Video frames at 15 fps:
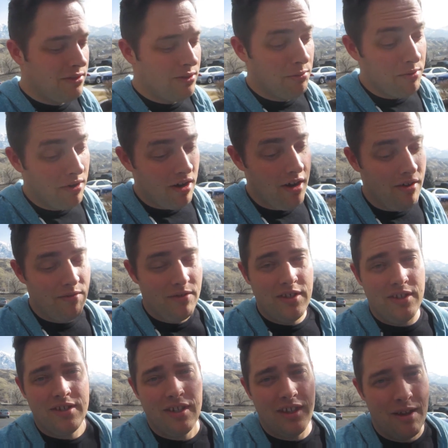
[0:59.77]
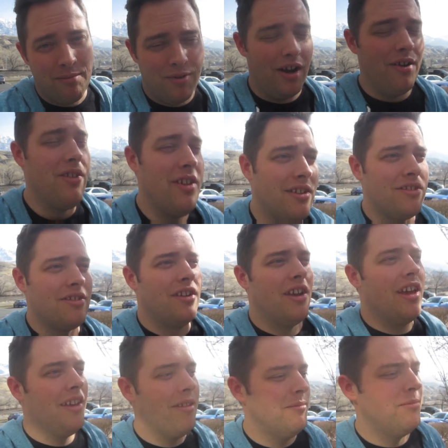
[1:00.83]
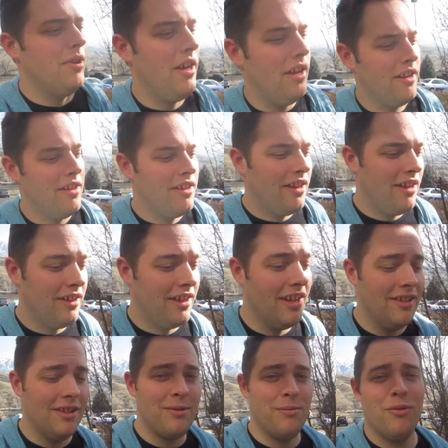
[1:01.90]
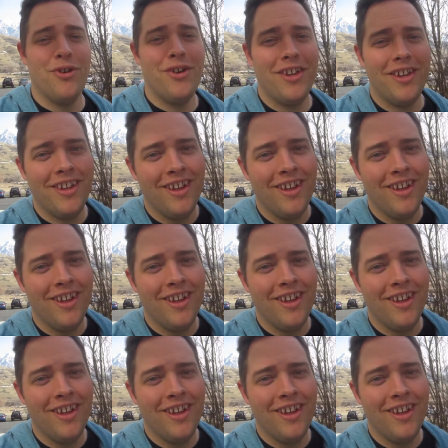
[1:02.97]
super hard resisting that brownie yesterday, but again this morning,